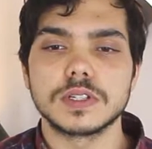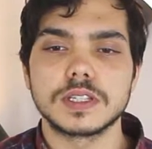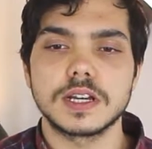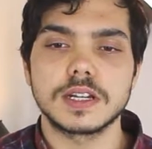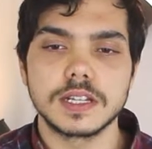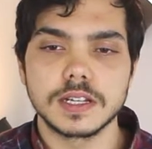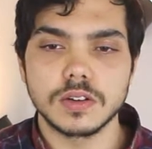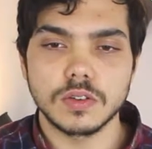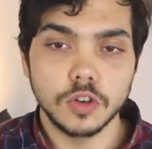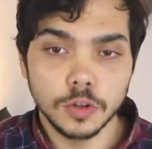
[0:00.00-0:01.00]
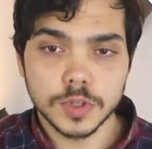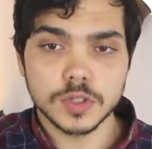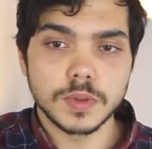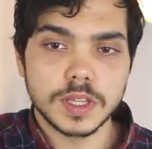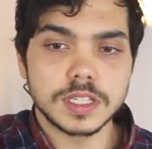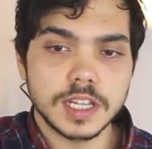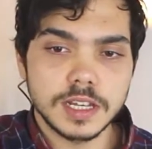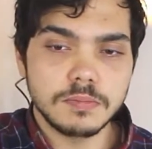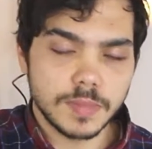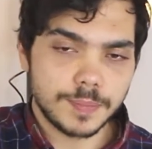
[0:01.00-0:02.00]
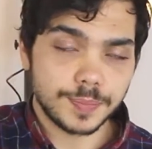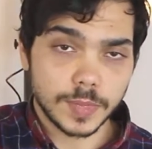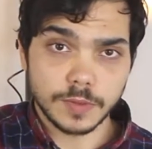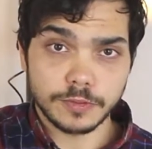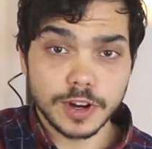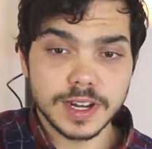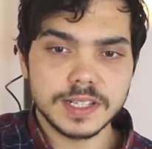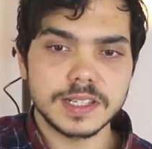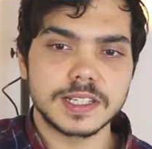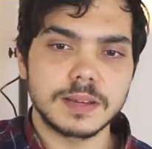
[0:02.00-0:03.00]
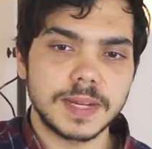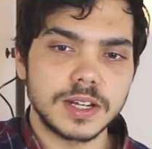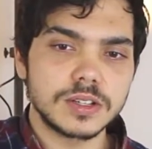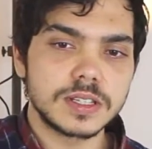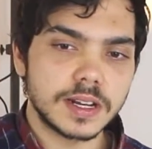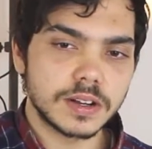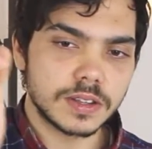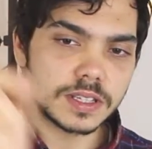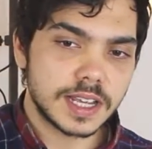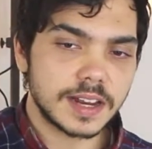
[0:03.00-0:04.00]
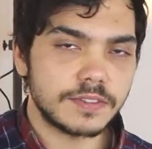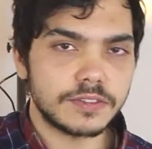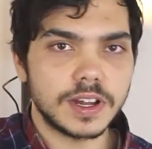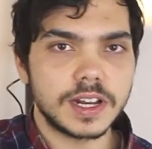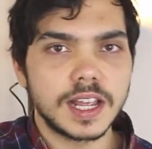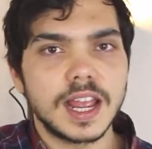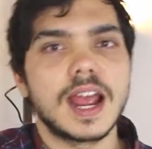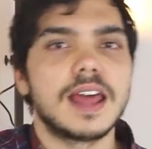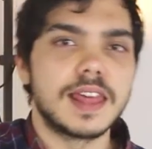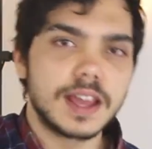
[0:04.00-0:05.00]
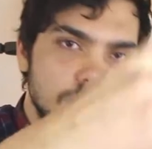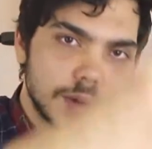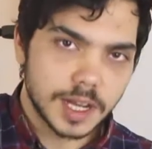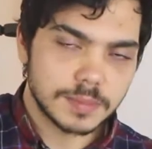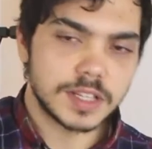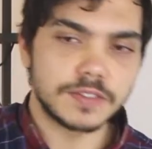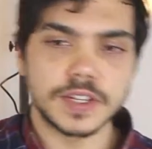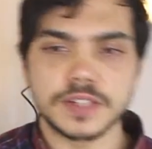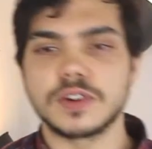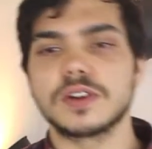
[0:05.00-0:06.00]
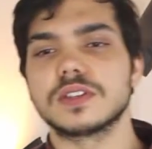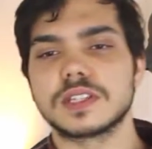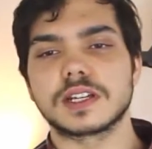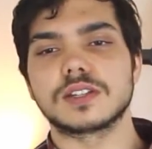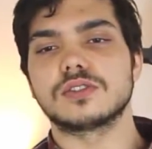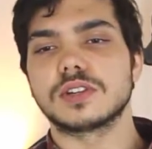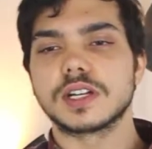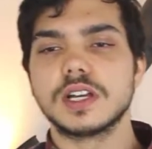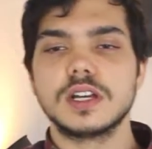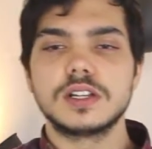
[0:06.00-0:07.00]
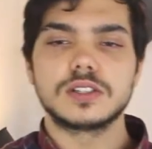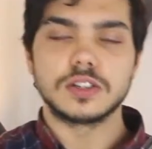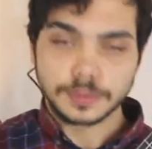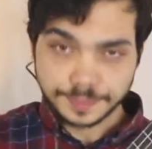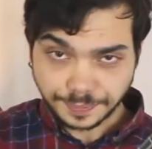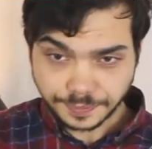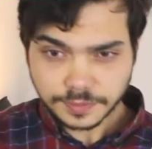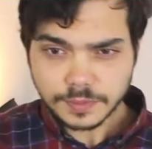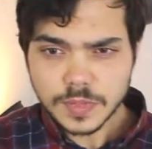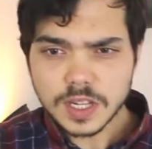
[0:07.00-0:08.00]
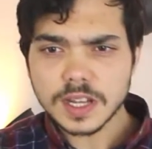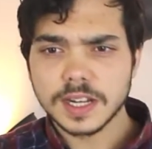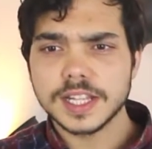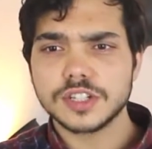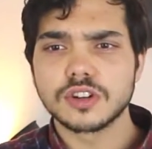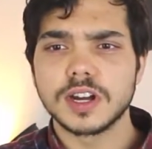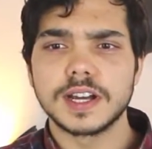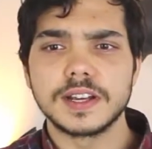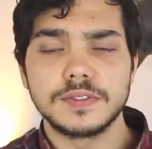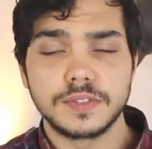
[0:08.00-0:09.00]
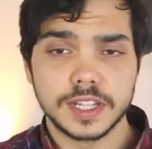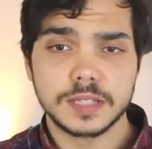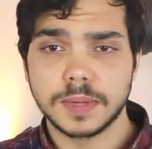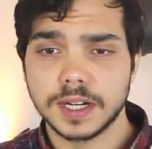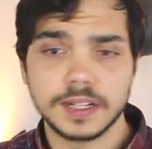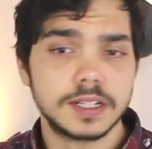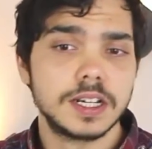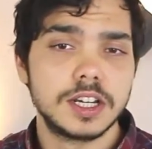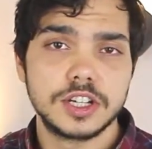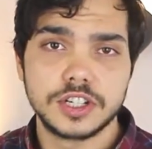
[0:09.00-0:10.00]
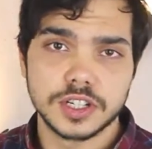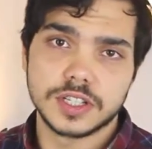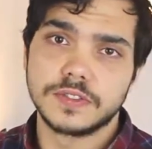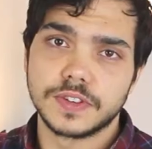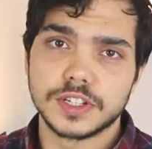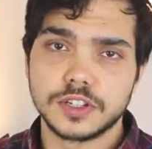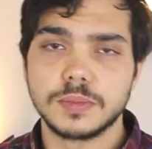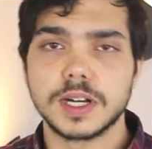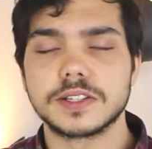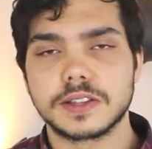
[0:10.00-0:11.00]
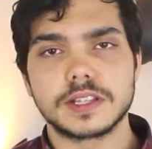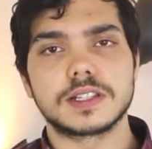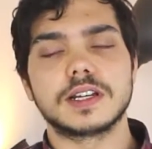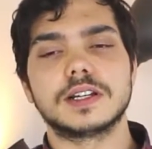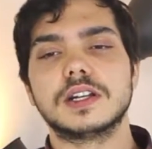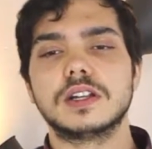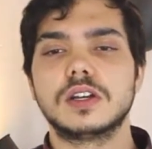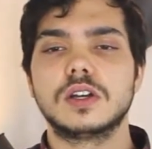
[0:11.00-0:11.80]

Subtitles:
are starting almost with the same phrase, except now you're starting on the 2nd fret and then going up to the 1st fret on the 2nd string. So let's try for this part just the first 2 bars of this line.